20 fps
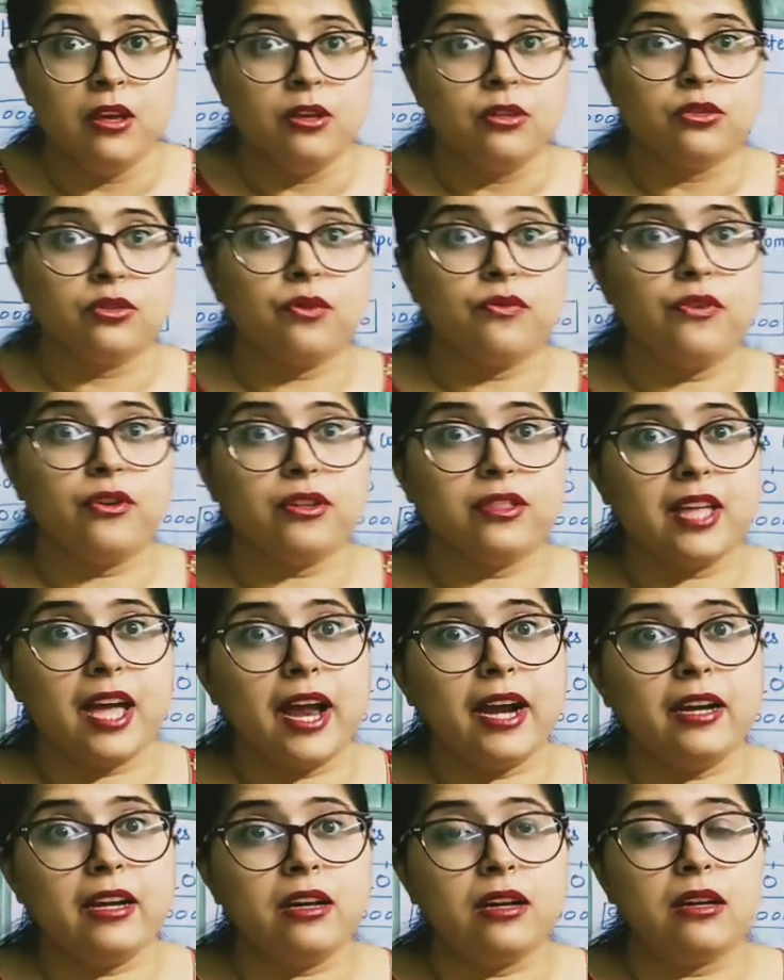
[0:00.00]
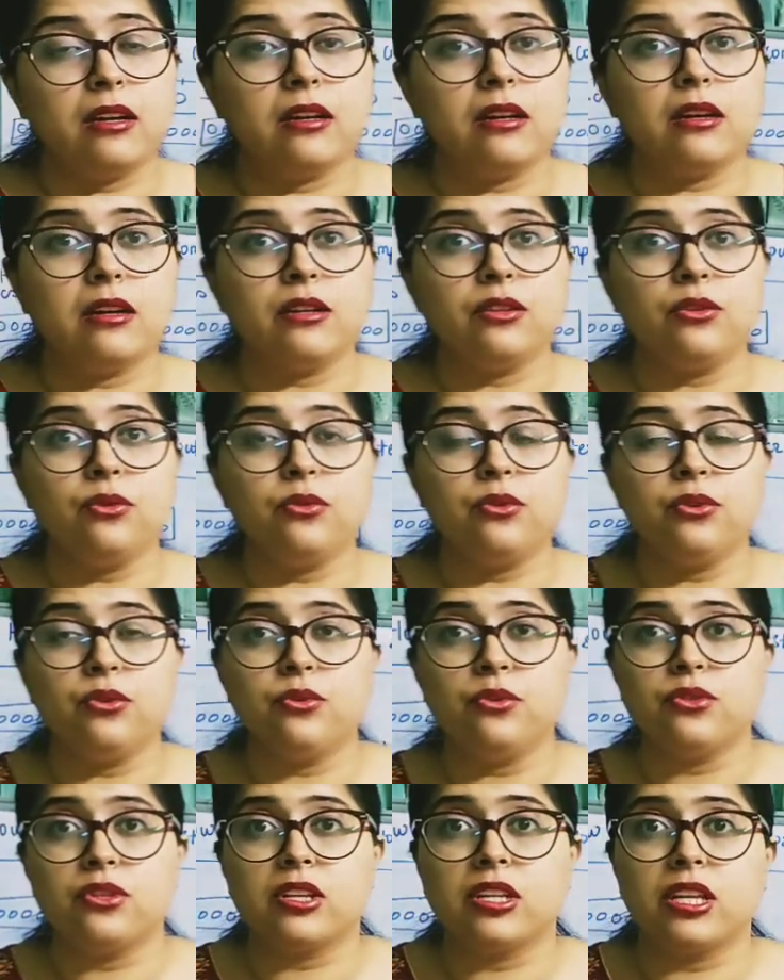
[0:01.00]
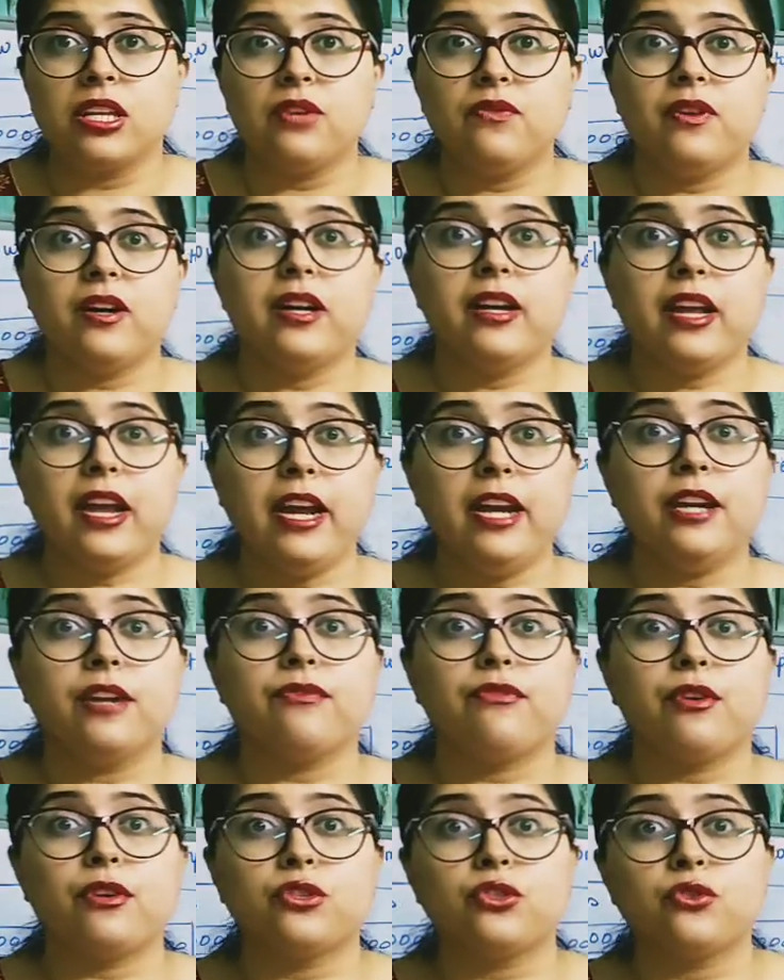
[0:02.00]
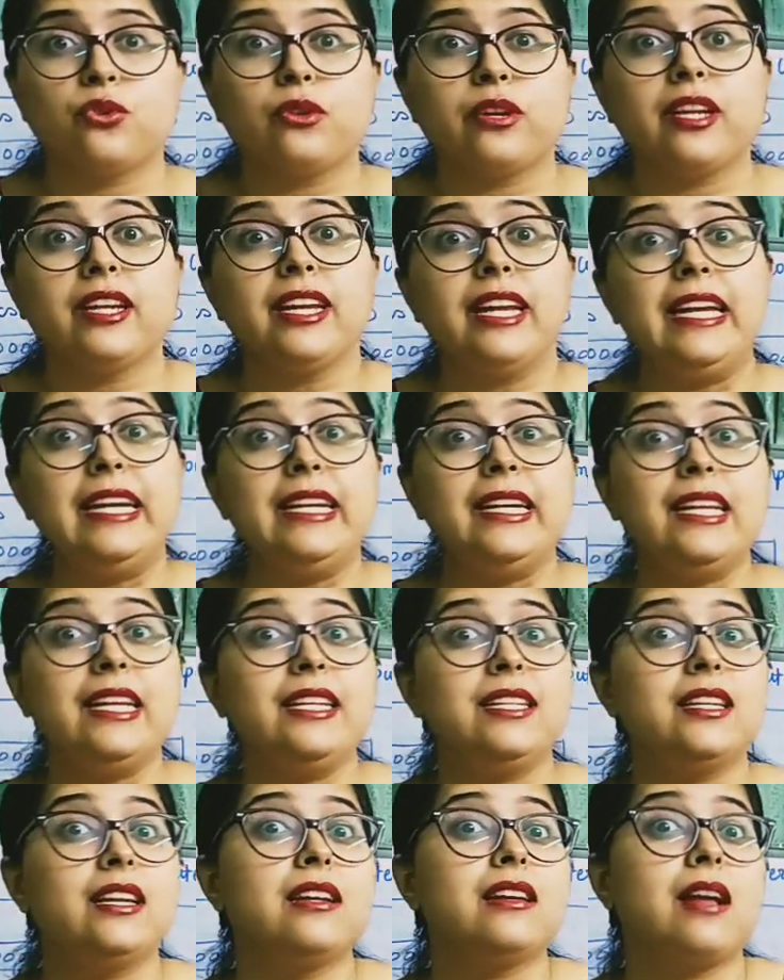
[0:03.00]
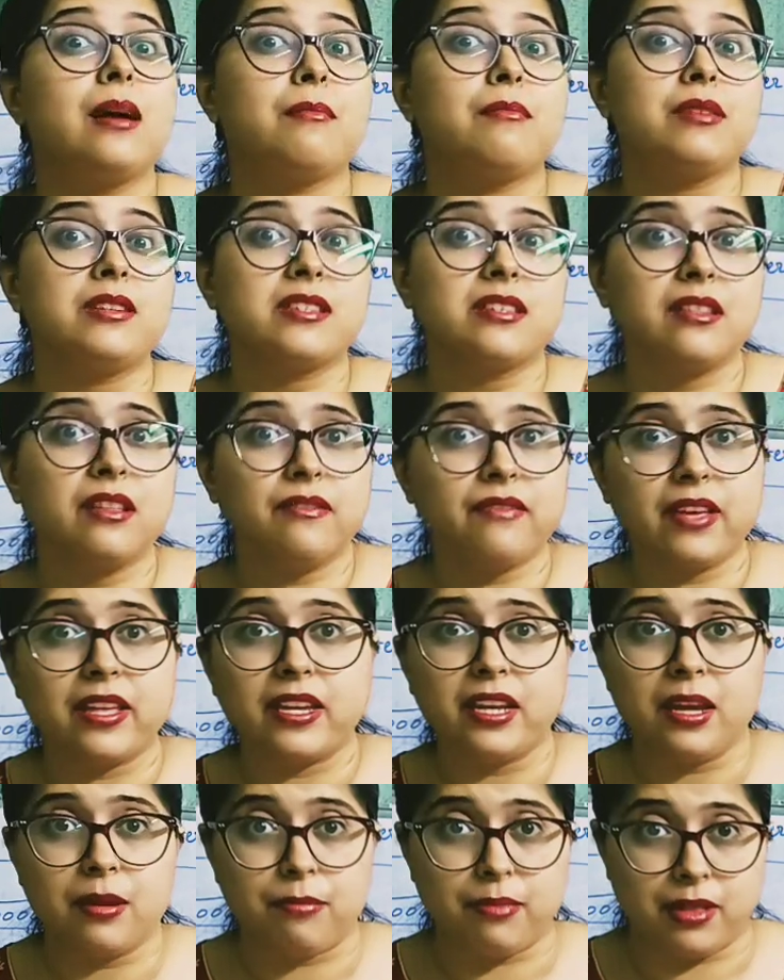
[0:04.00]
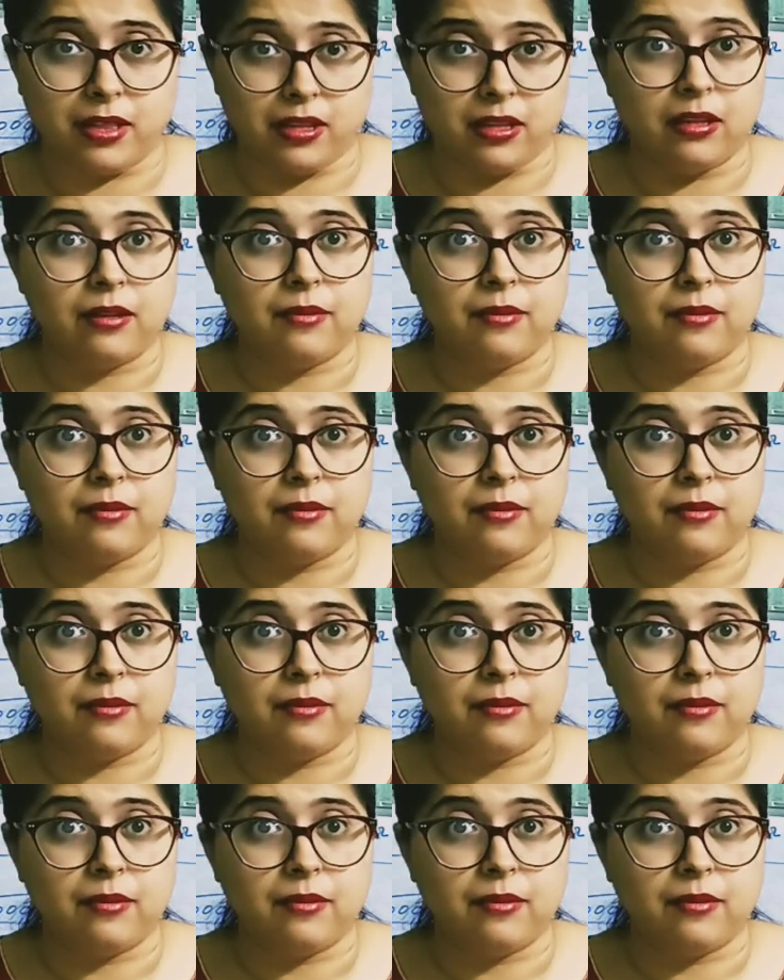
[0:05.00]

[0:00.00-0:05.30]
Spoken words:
So for that you use a keyword int for storing integer numbers in a variable.